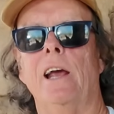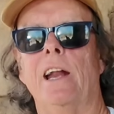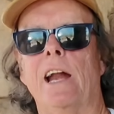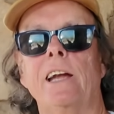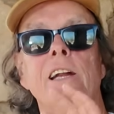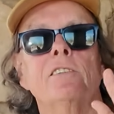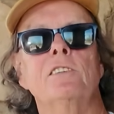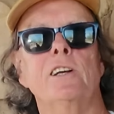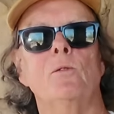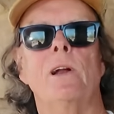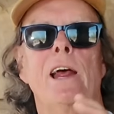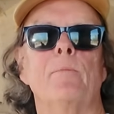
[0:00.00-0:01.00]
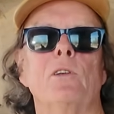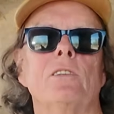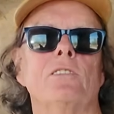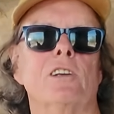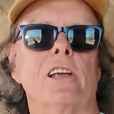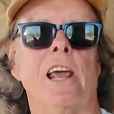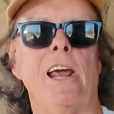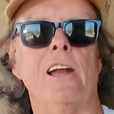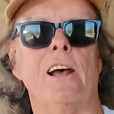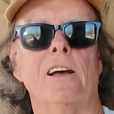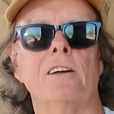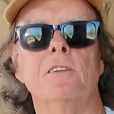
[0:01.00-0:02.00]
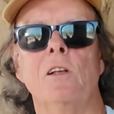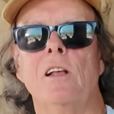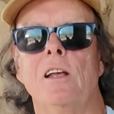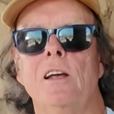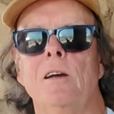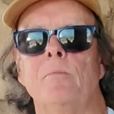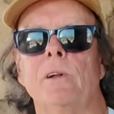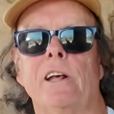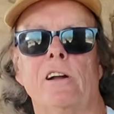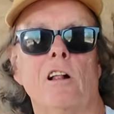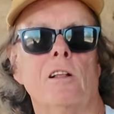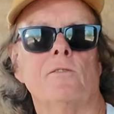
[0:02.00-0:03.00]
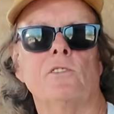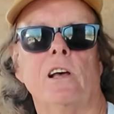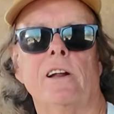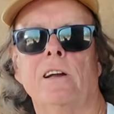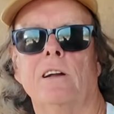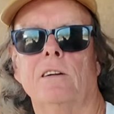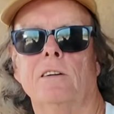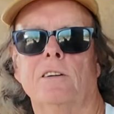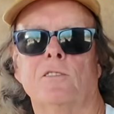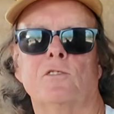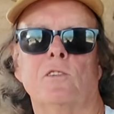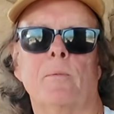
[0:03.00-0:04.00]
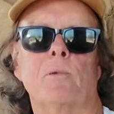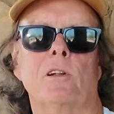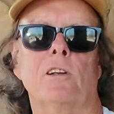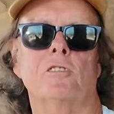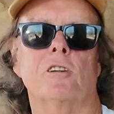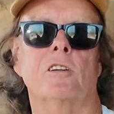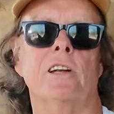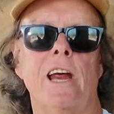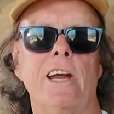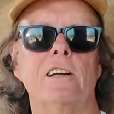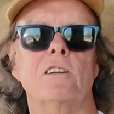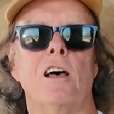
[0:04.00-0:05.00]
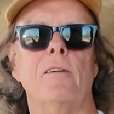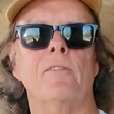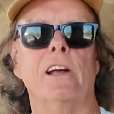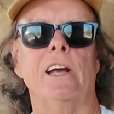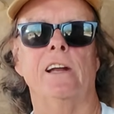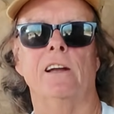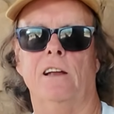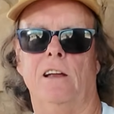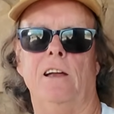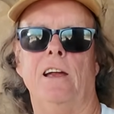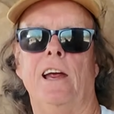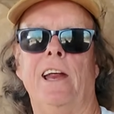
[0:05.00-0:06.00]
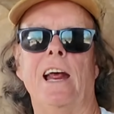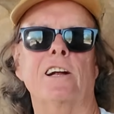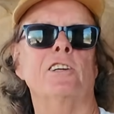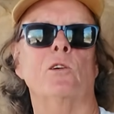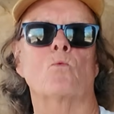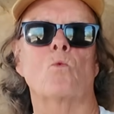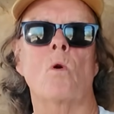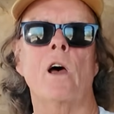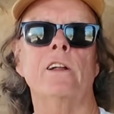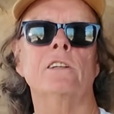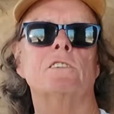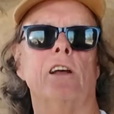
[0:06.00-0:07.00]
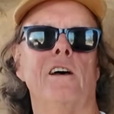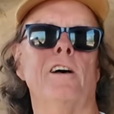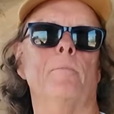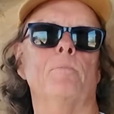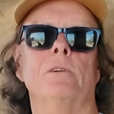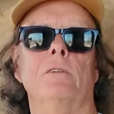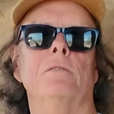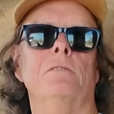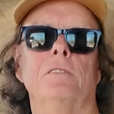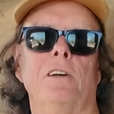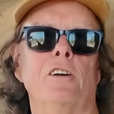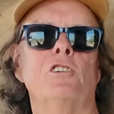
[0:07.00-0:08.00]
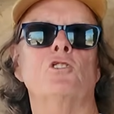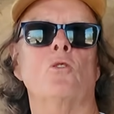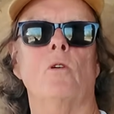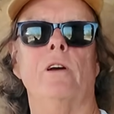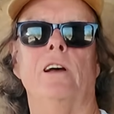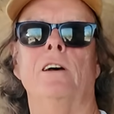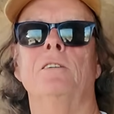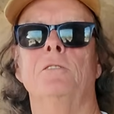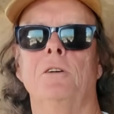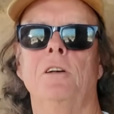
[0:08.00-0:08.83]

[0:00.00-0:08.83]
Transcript: And I didn't see what happened to the cicada, but then all of a sudden, this leopard lizard takes off again and actually runs up a cholla